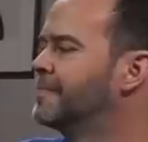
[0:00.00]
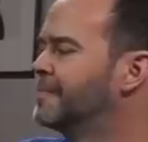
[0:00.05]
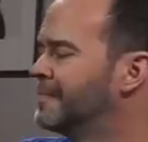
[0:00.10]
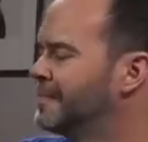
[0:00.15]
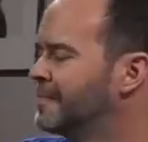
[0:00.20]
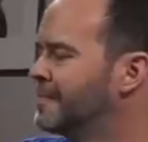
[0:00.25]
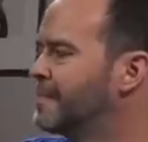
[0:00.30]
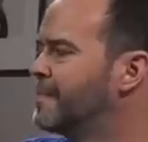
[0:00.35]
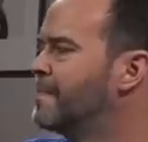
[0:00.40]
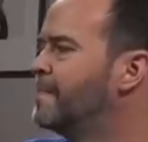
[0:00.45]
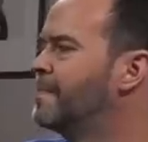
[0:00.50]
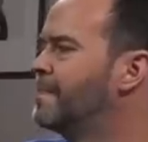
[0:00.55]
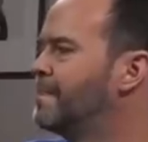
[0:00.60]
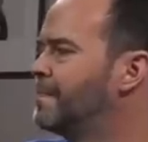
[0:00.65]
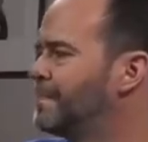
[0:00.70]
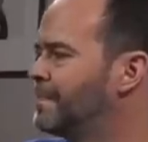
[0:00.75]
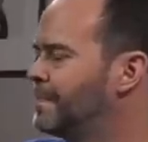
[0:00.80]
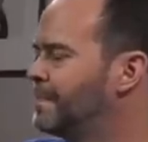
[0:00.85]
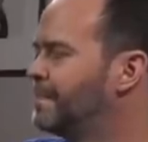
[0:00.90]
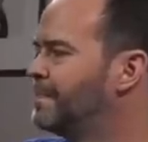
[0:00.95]

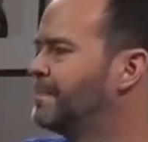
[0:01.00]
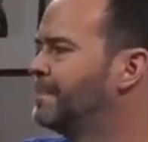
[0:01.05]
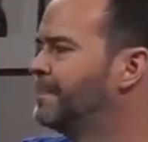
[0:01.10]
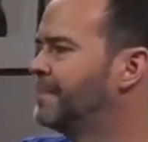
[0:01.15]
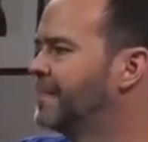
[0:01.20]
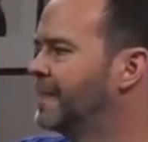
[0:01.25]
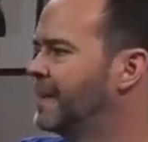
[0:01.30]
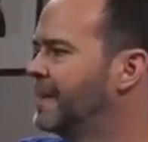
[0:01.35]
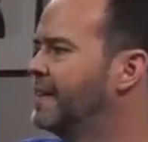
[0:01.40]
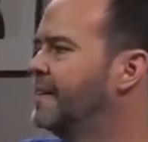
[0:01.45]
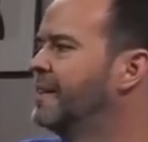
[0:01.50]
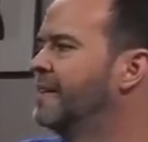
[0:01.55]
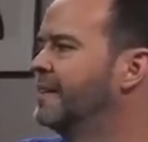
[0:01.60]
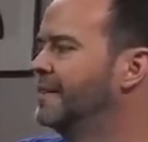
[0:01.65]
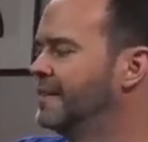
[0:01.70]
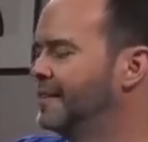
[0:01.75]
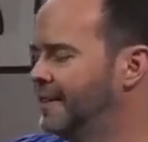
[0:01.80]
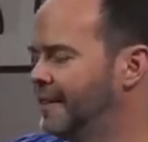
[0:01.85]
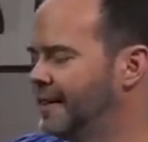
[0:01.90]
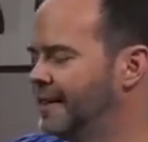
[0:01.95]

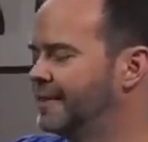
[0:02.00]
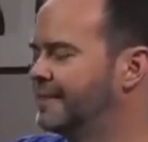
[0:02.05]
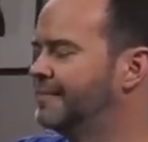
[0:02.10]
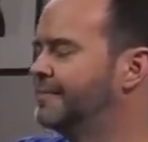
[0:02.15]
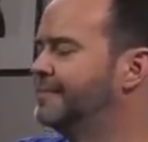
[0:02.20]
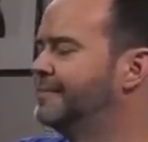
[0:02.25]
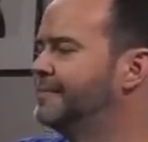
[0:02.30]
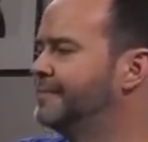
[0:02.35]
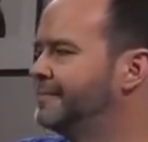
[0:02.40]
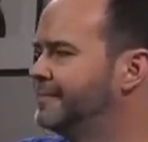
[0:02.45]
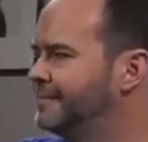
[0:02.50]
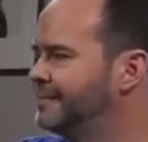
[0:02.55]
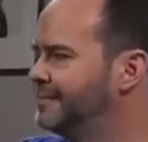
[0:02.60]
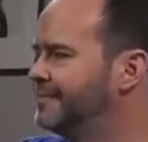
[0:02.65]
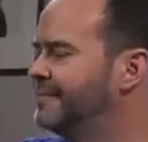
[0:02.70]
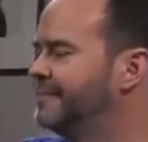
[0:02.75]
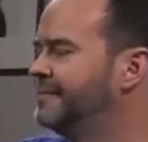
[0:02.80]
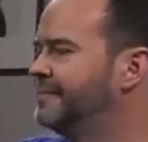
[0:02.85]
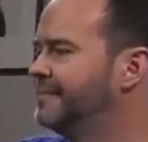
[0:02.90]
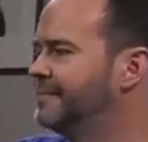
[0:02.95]

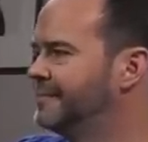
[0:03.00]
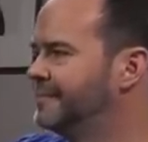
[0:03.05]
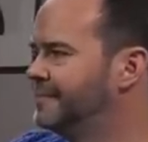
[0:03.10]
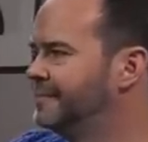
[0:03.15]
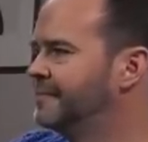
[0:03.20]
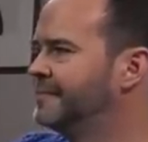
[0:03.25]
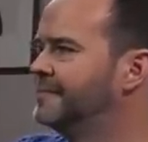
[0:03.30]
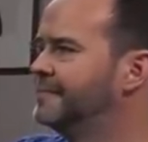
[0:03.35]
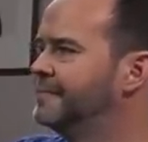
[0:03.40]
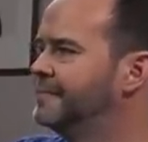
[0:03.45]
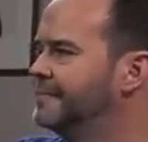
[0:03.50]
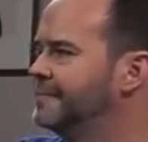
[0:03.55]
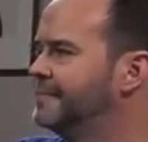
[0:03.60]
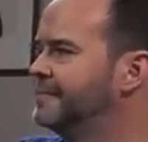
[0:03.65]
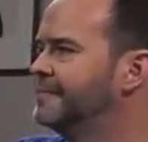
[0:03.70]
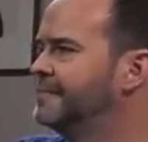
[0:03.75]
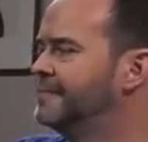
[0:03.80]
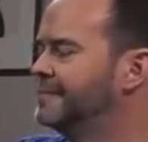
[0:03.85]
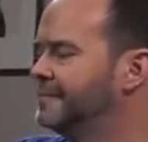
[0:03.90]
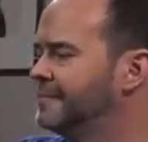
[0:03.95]

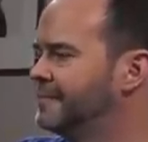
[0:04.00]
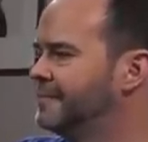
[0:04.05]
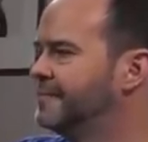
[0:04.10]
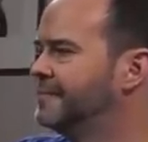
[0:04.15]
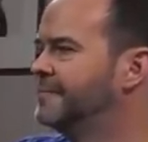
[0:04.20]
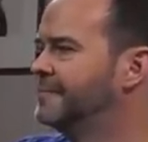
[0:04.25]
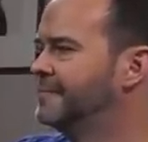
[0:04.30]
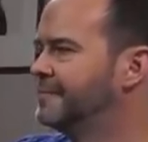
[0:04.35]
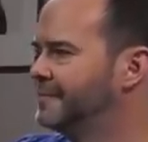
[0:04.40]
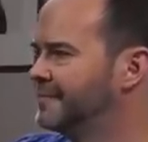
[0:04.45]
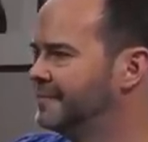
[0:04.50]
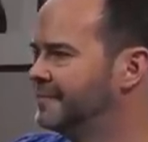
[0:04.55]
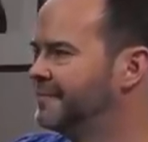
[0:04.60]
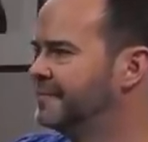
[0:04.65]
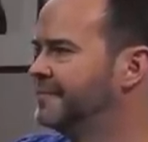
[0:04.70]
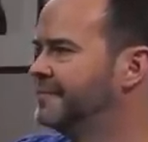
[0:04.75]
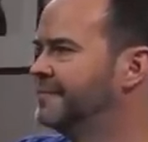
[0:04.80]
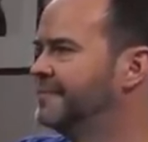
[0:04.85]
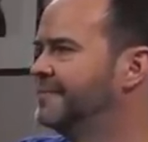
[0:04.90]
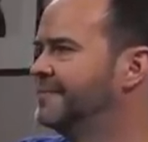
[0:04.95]

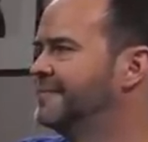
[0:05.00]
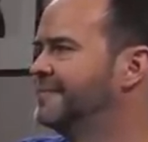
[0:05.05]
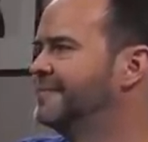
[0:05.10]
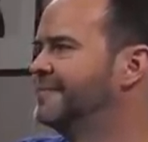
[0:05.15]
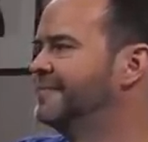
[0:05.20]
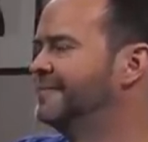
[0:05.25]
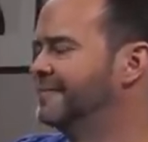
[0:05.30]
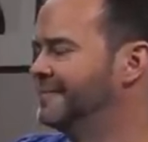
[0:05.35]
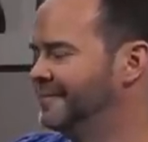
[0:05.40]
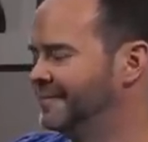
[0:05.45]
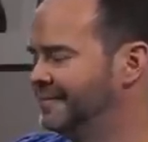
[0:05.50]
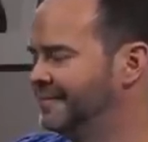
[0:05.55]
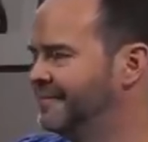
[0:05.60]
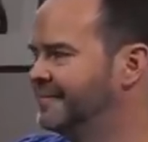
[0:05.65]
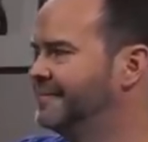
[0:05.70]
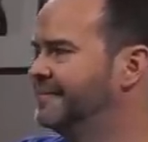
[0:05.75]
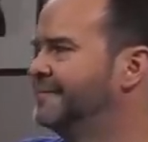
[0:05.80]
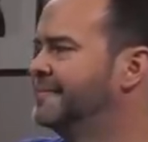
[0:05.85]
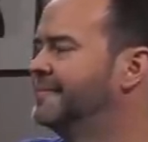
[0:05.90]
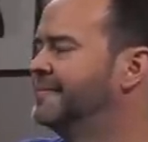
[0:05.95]

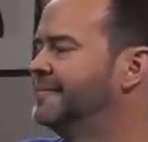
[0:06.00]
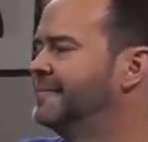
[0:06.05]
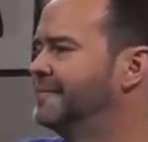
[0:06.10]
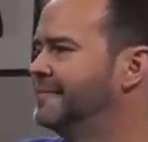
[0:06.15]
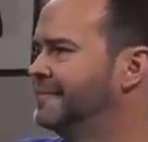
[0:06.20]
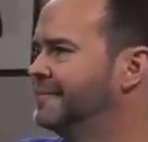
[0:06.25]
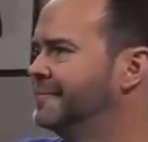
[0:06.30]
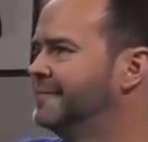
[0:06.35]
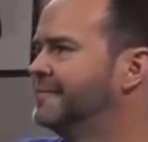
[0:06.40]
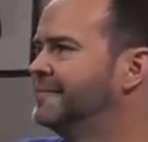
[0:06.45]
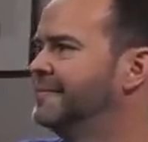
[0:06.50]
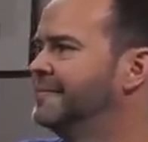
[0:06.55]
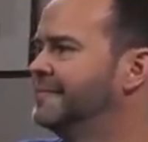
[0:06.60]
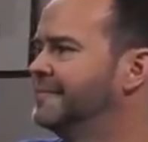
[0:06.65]
This person isn't speaking.